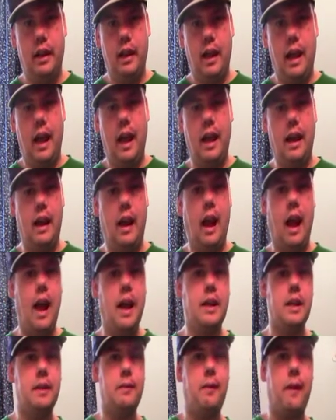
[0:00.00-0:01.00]
And I
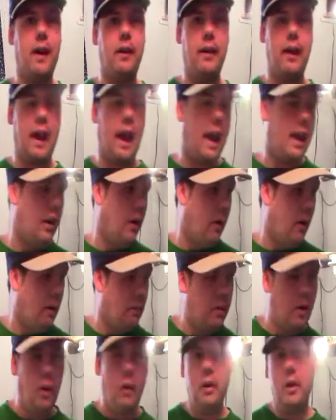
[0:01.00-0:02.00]
just found out, I know I'm
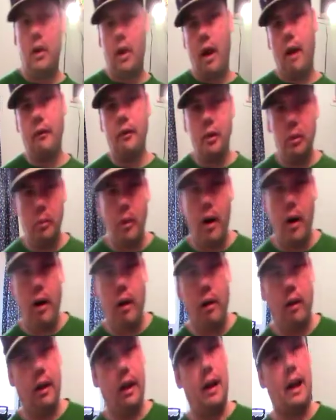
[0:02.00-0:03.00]
going off the
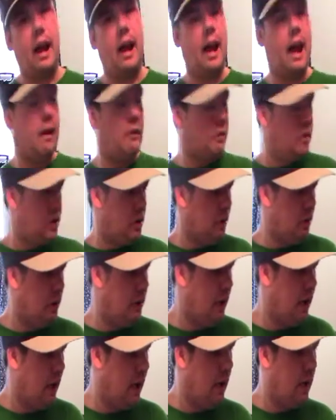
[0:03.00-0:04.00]
wall and I haven't shown you
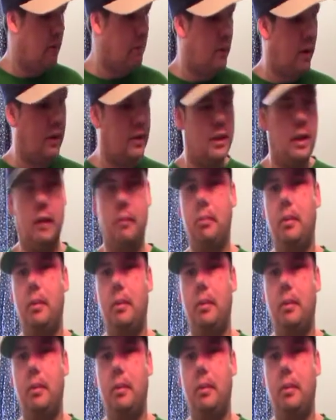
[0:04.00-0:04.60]
yet about stuff,